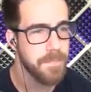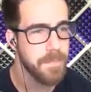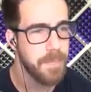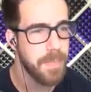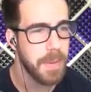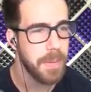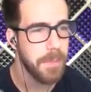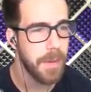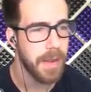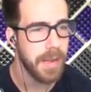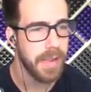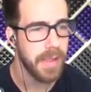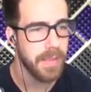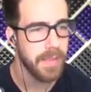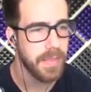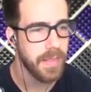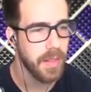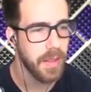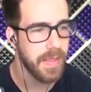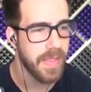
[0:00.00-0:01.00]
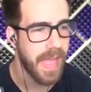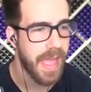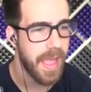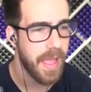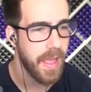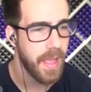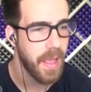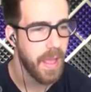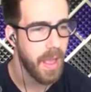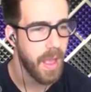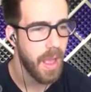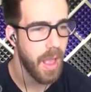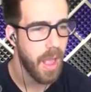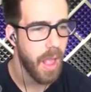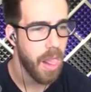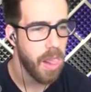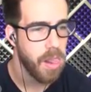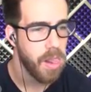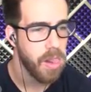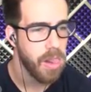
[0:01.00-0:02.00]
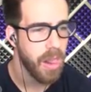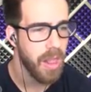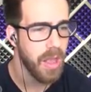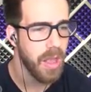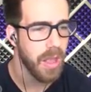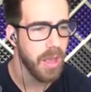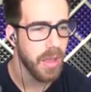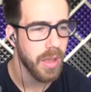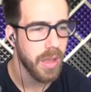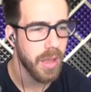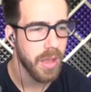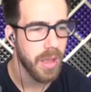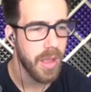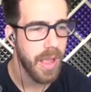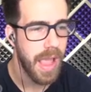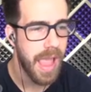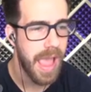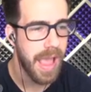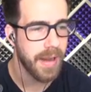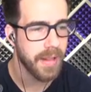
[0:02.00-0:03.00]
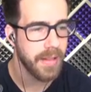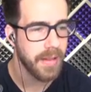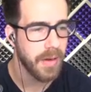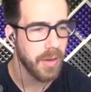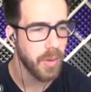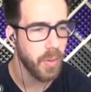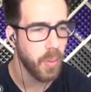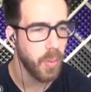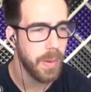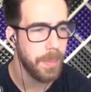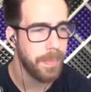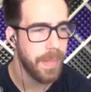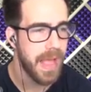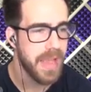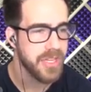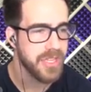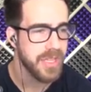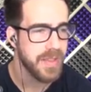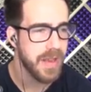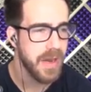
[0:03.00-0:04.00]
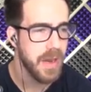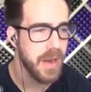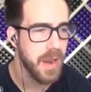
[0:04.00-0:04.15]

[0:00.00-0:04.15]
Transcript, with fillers: Big money, look at that. Huh, add a little whiplash in there.